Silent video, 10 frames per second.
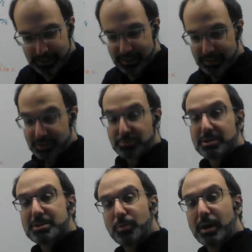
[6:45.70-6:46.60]
This is the
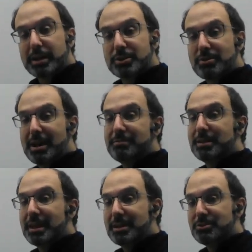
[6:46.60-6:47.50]
reason why in
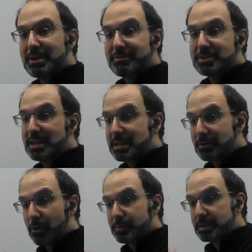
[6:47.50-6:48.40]
driving, in driver's ed,
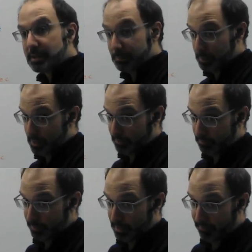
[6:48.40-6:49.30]
they're always like, be
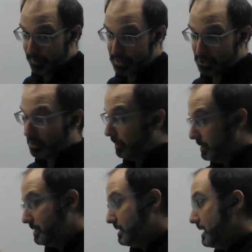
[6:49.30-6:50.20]
careful about how fast you're going,
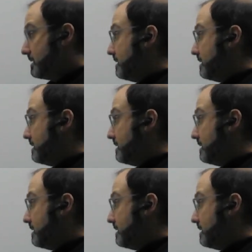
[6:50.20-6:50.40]
because it takes